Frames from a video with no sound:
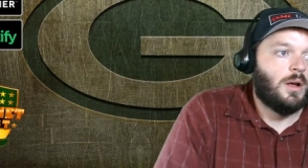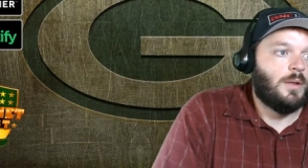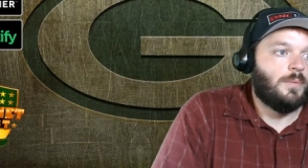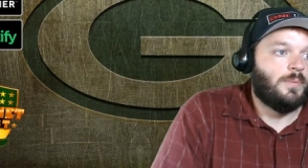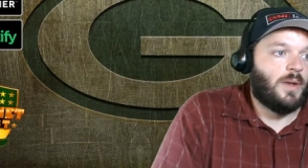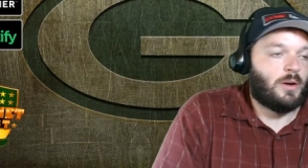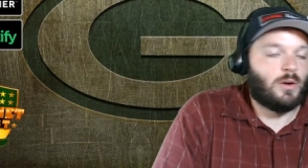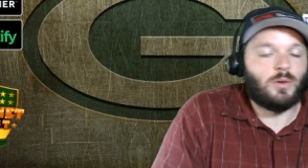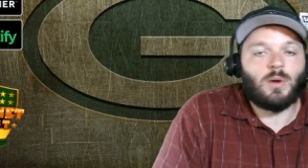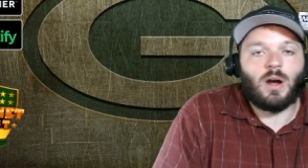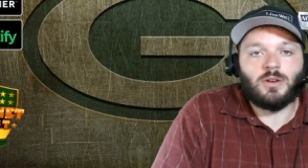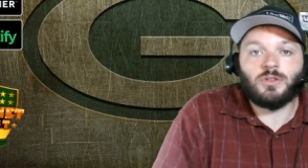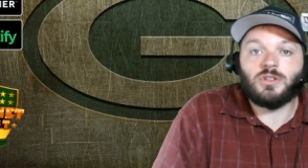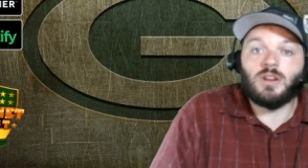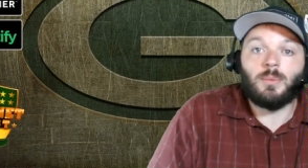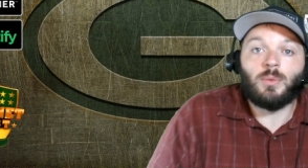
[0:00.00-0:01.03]
Aaron
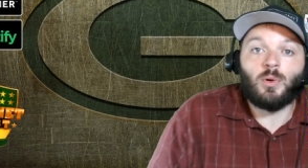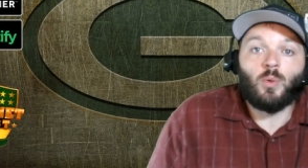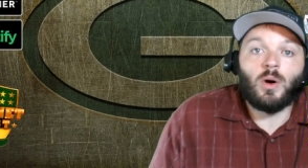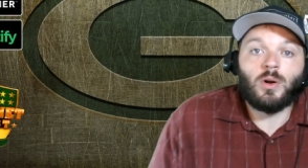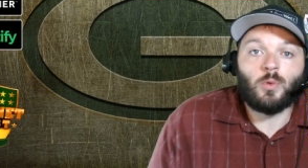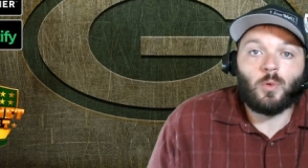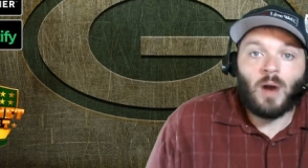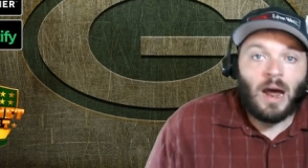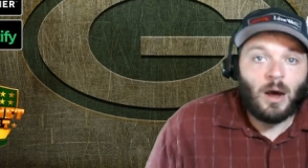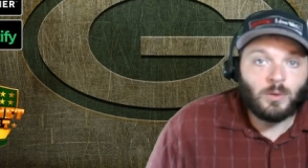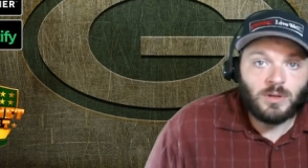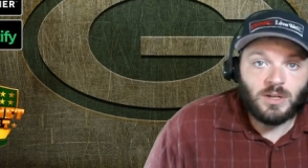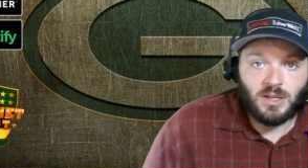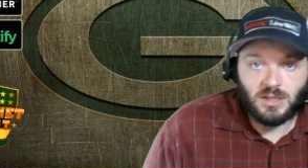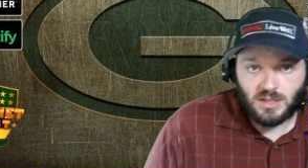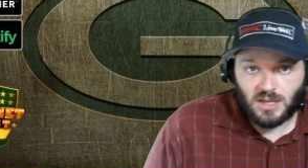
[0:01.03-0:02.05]
Rodgers' number one
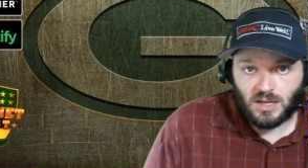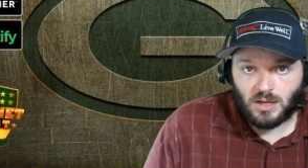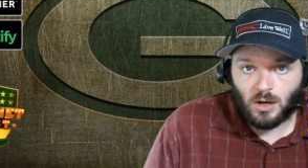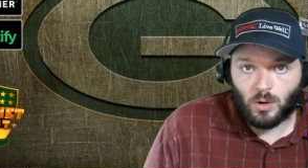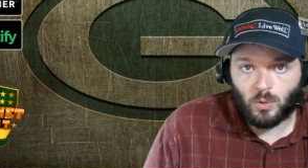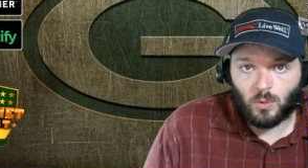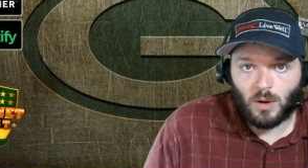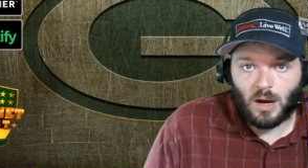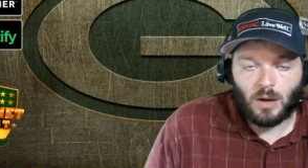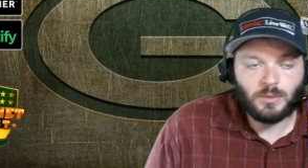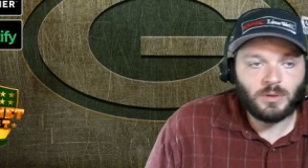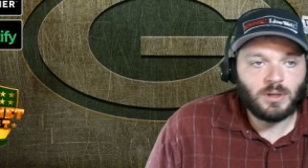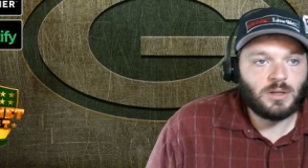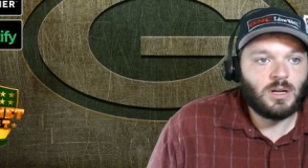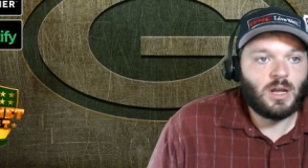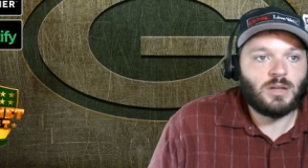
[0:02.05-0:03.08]
route is a go route
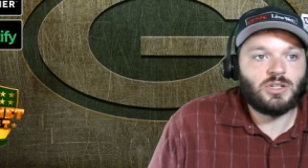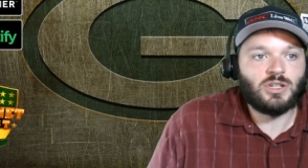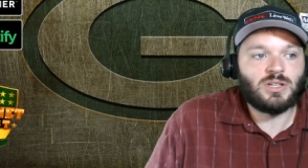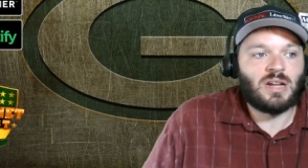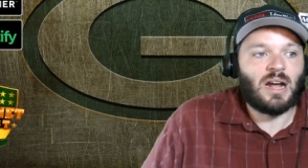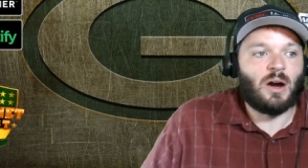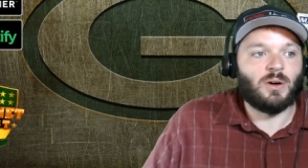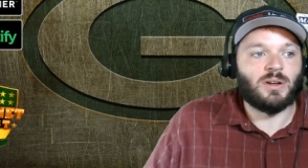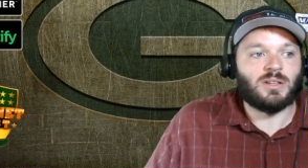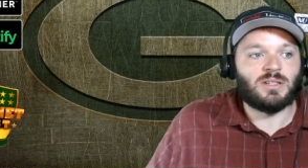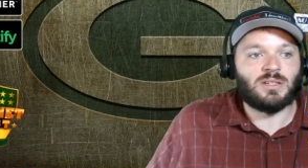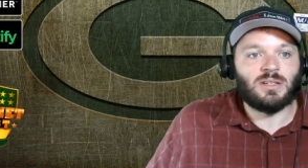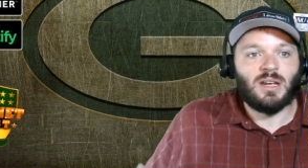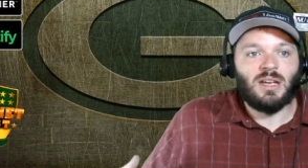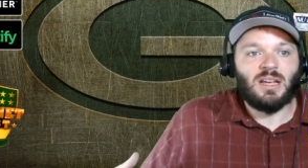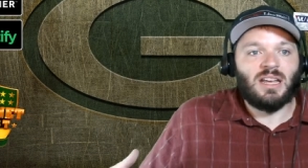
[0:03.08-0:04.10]
and, and just how
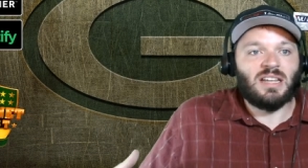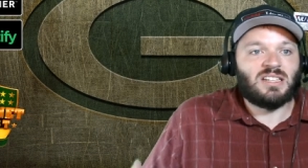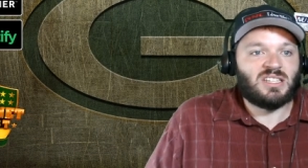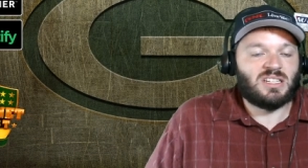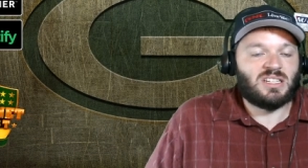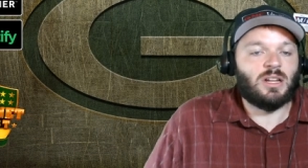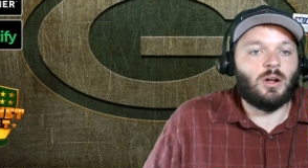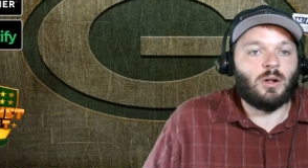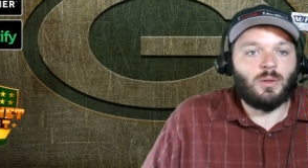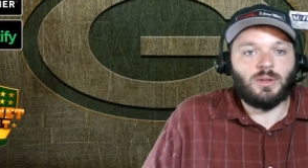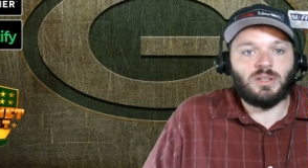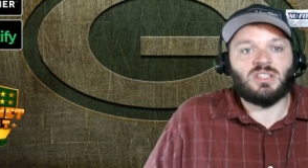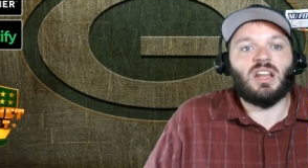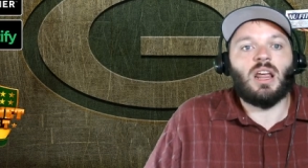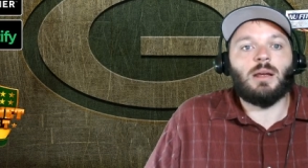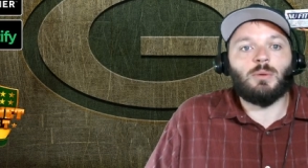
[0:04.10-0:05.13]
it's it's still the
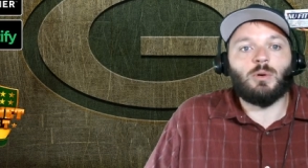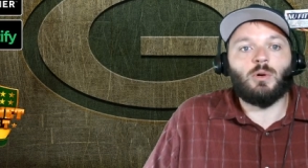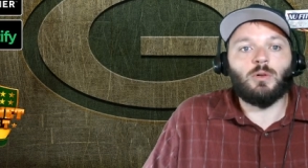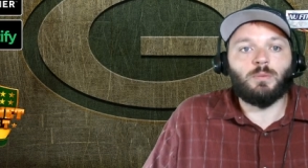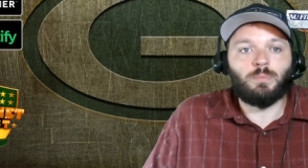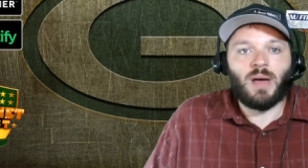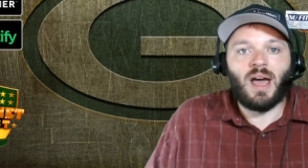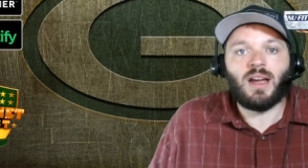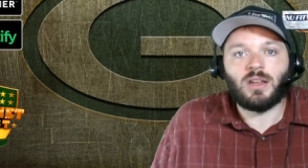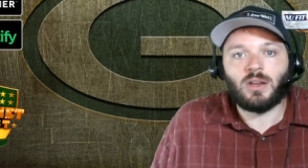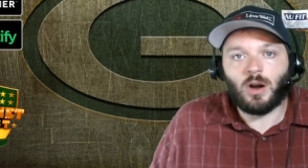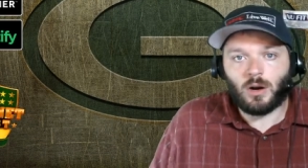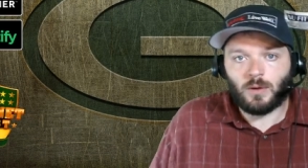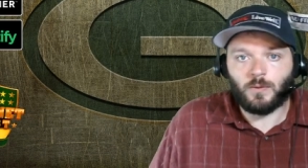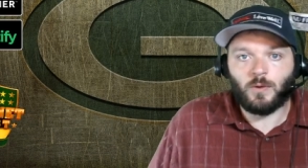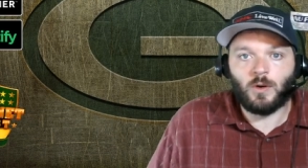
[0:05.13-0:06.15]
same old
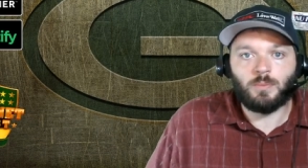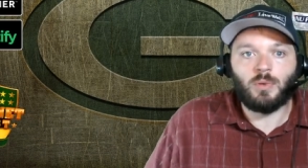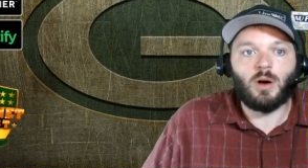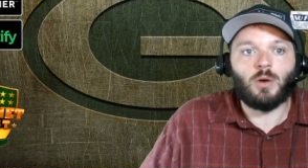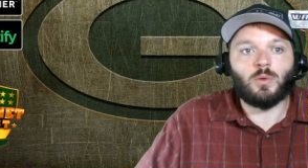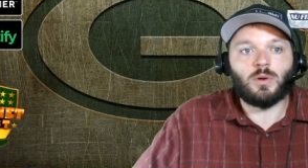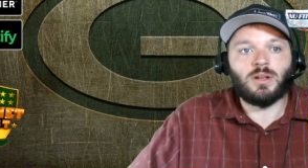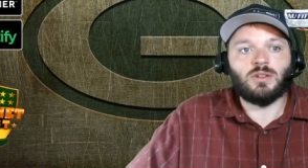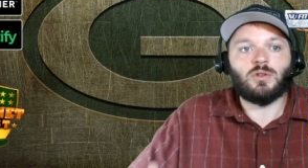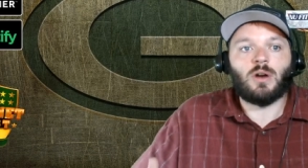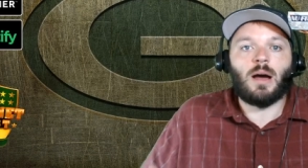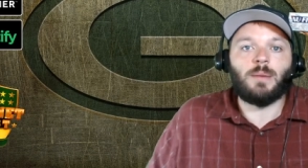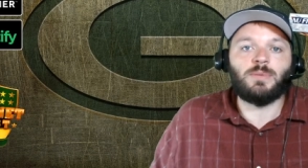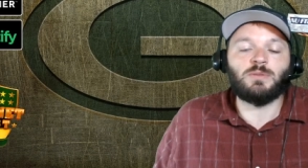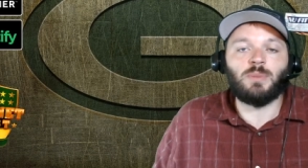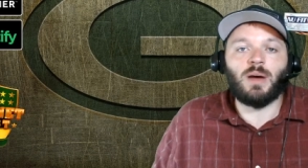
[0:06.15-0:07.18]
backyard football where he
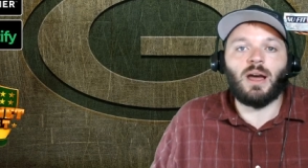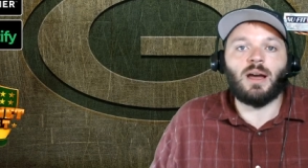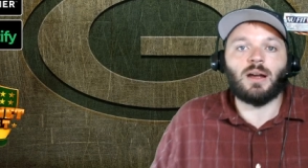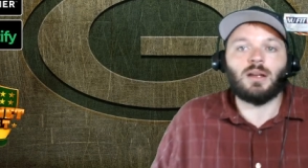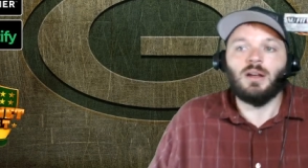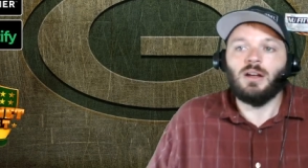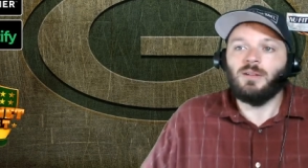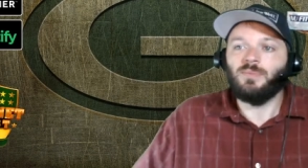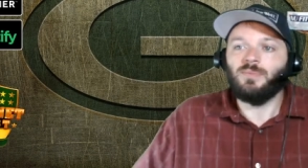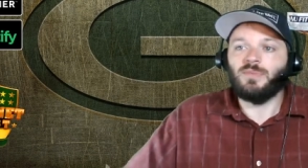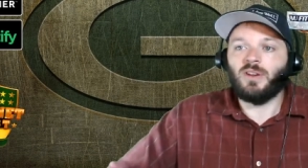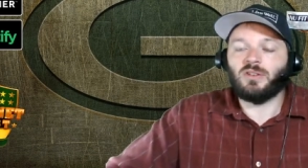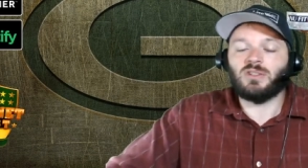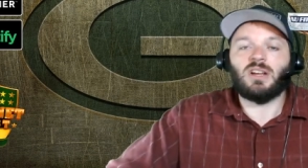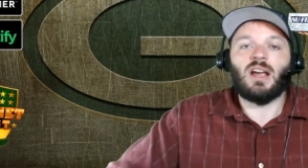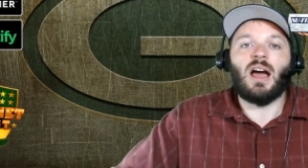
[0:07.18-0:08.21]
drops back.
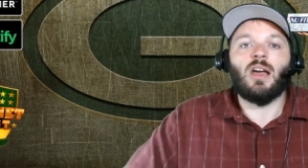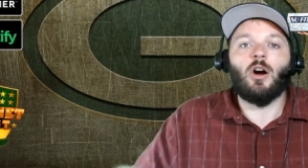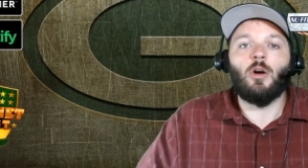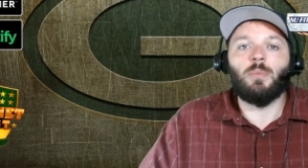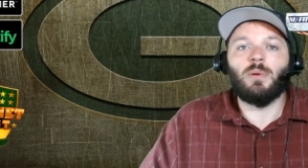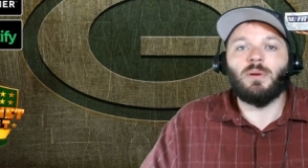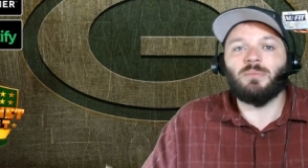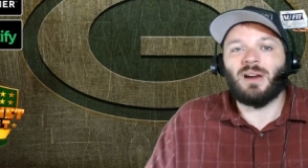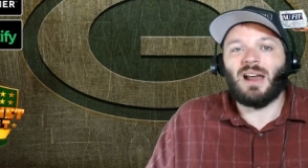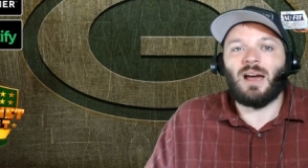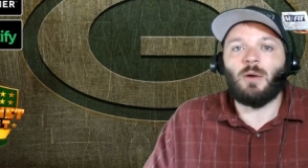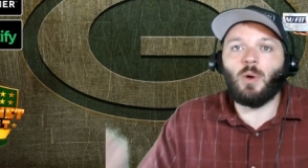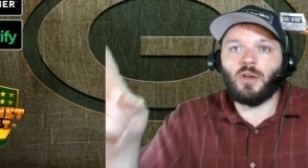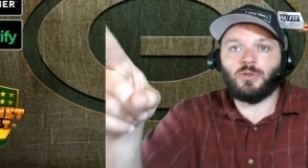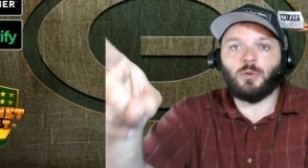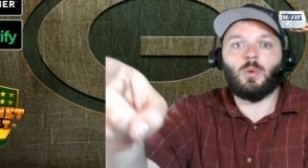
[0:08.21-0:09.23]
There's a guy open, but I
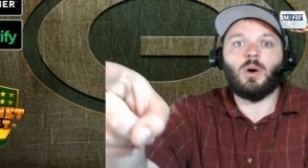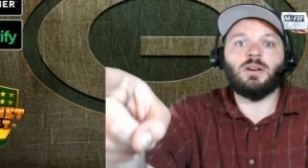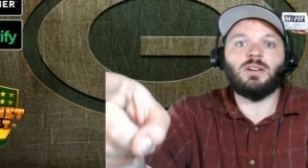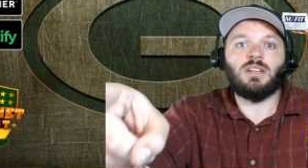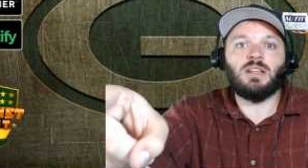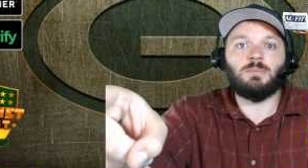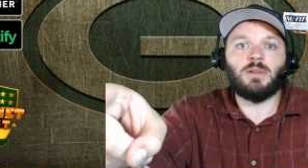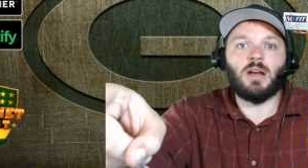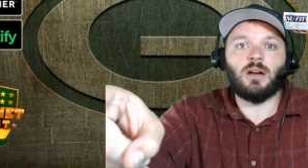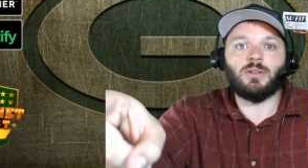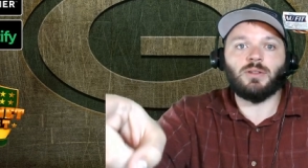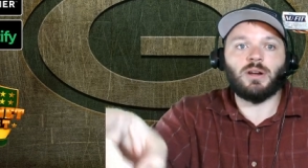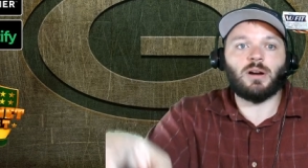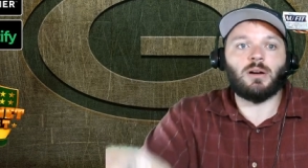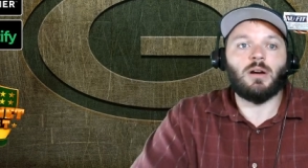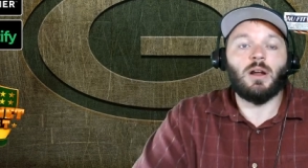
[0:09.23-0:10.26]
want the one deep down
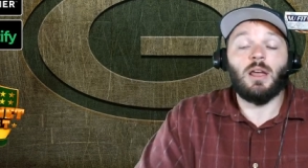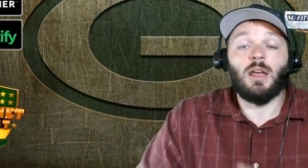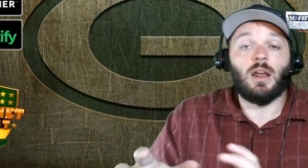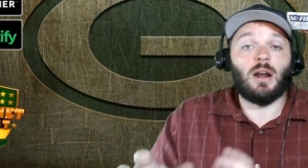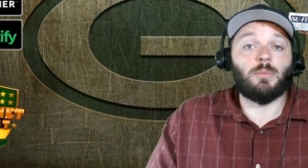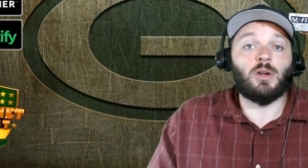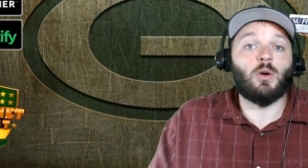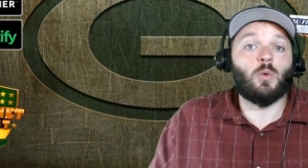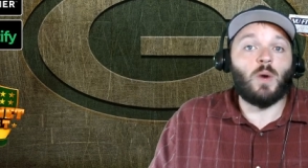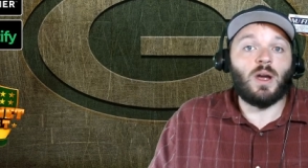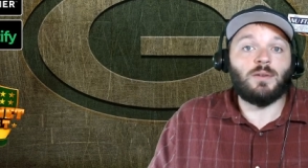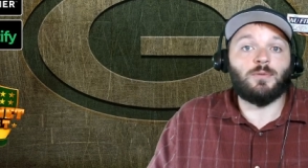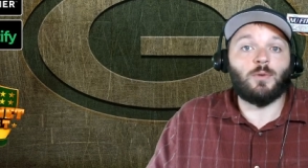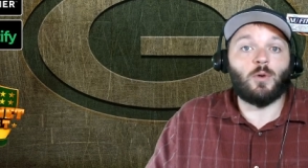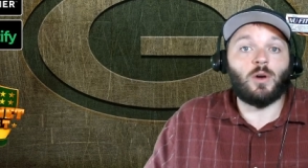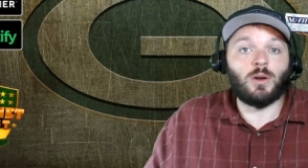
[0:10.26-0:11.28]
there, and I'm going to wait
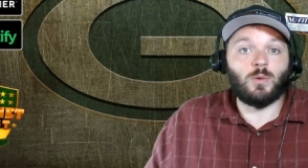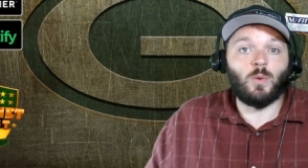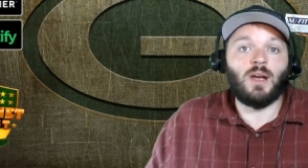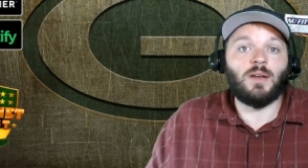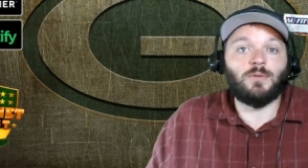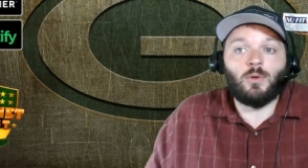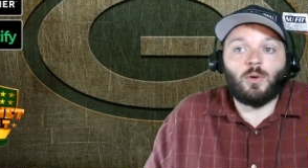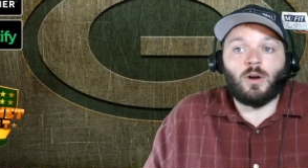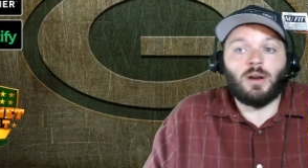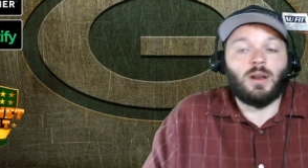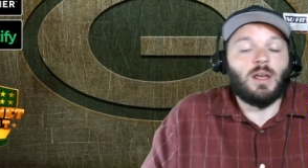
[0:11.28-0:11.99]
for it and wait for it,